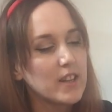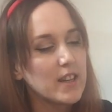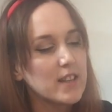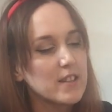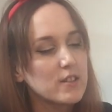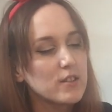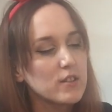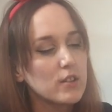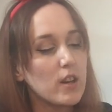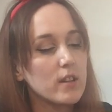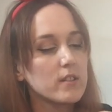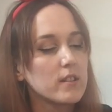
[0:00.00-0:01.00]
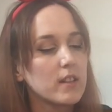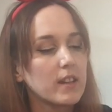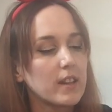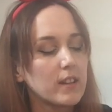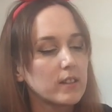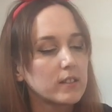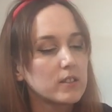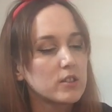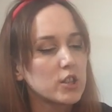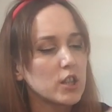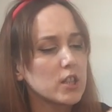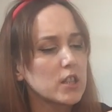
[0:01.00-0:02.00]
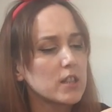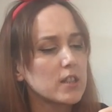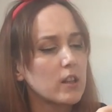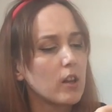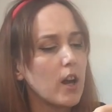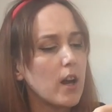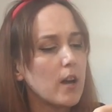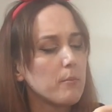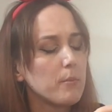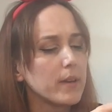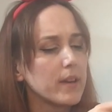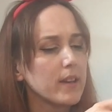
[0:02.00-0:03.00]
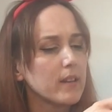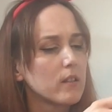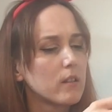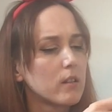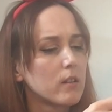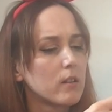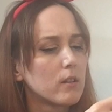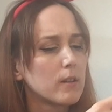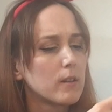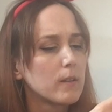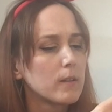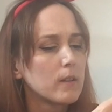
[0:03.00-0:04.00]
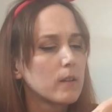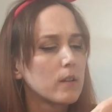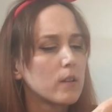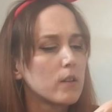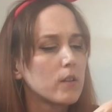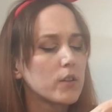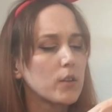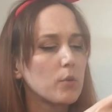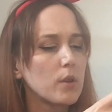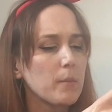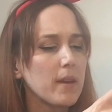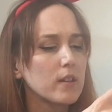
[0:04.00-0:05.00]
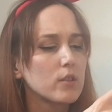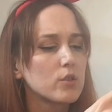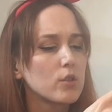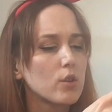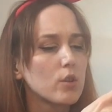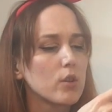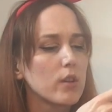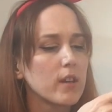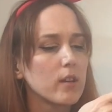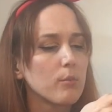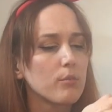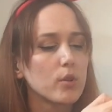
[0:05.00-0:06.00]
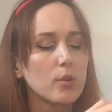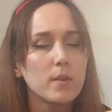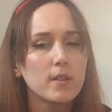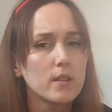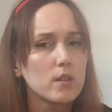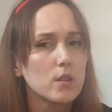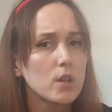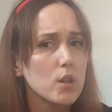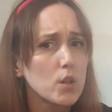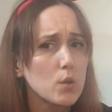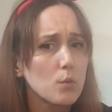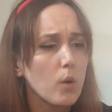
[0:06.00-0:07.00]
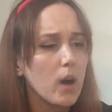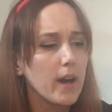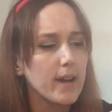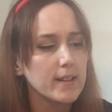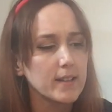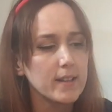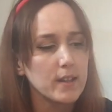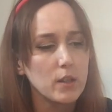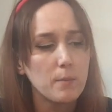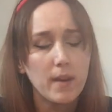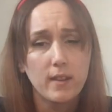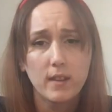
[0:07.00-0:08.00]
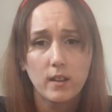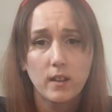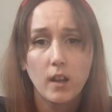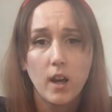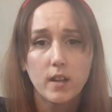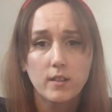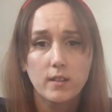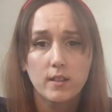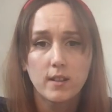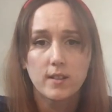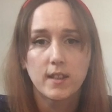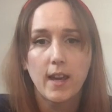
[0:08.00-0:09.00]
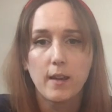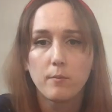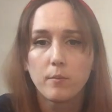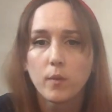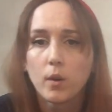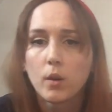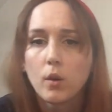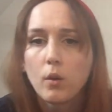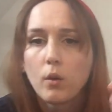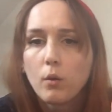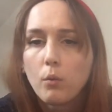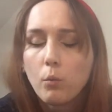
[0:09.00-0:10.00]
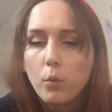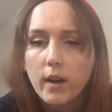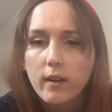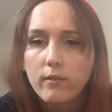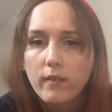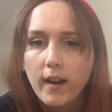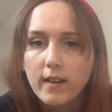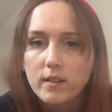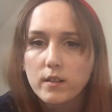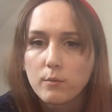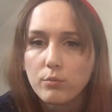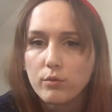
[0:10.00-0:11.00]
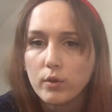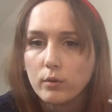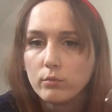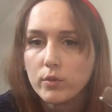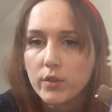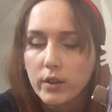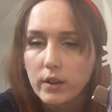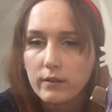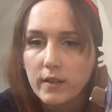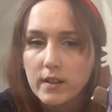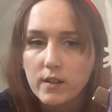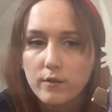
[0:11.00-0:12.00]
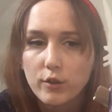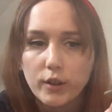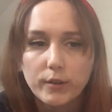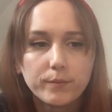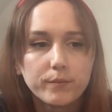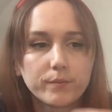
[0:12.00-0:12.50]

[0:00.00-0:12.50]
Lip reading: into under the Gigi's little armpit. So you want to make sure that your broom isn't too wide and that you make the cut the same width as the broom so it fits through.